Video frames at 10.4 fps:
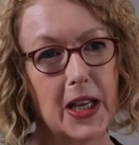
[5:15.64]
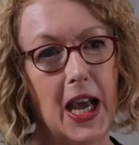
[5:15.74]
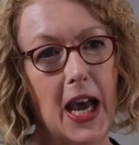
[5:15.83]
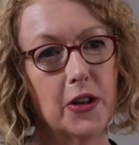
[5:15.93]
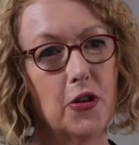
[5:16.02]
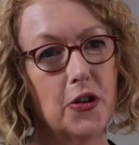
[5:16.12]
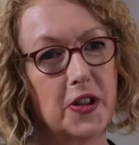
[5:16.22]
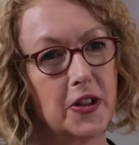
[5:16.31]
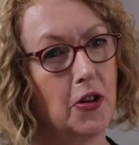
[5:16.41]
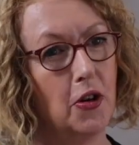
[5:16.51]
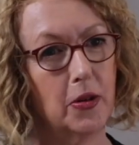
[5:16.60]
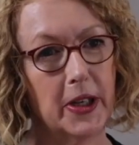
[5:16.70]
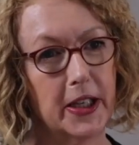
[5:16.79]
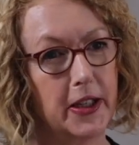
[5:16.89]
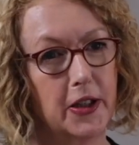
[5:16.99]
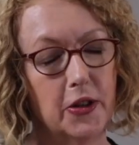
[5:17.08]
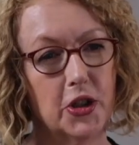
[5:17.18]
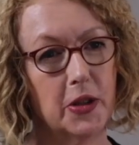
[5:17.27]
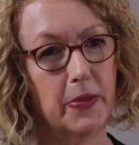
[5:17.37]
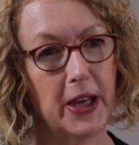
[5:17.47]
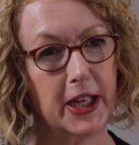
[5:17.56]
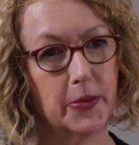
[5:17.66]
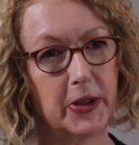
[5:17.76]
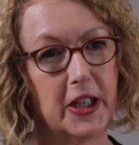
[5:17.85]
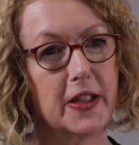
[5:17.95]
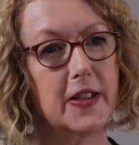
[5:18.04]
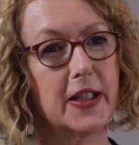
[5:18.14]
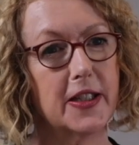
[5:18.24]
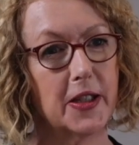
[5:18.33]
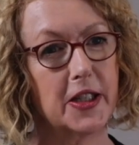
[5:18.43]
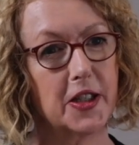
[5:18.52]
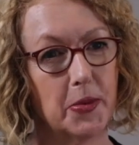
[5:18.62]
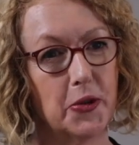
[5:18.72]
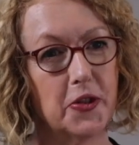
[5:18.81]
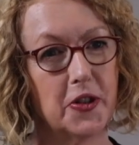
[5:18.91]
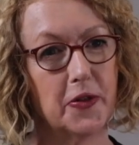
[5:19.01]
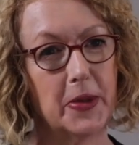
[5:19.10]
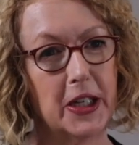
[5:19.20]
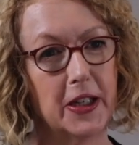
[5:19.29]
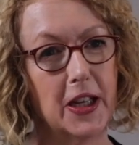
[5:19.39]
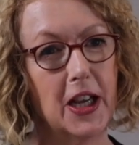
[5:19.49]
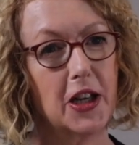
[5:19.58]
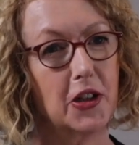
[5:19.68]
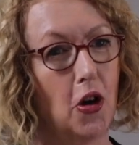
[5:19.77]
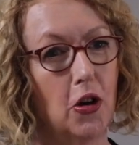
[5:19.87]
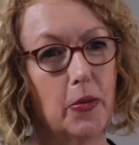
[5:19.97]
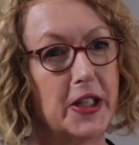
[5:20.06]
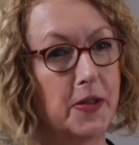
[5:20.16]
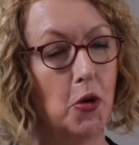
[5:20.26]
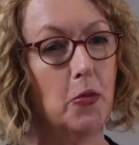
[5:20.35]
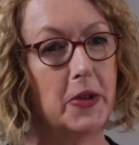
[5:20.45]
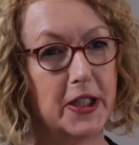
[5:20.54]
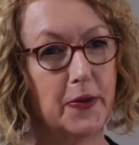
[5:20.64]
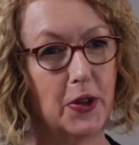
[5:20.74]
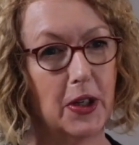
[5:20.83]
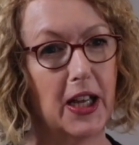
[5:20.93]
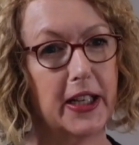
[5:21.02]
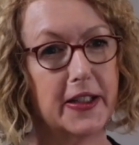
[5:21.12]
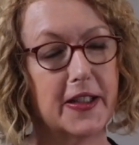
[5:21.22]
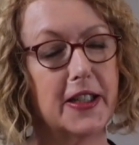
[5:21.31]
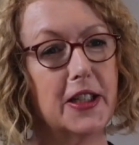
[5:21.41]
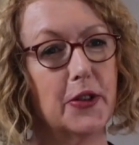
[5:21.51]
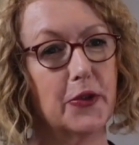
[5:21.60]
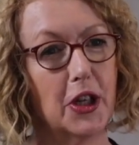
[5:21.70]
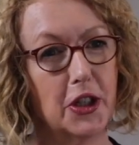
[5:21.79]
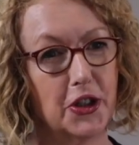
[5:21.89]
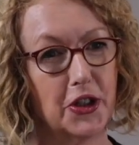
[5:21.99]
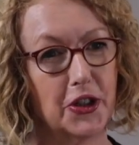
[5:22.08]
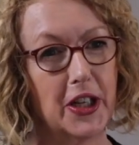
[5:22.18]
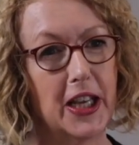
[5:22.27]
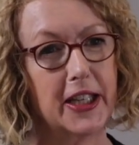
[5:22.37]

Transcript: And of course in Galway, huge impact, because this is supposed to have been Galway's moment, if you like, City of Culture,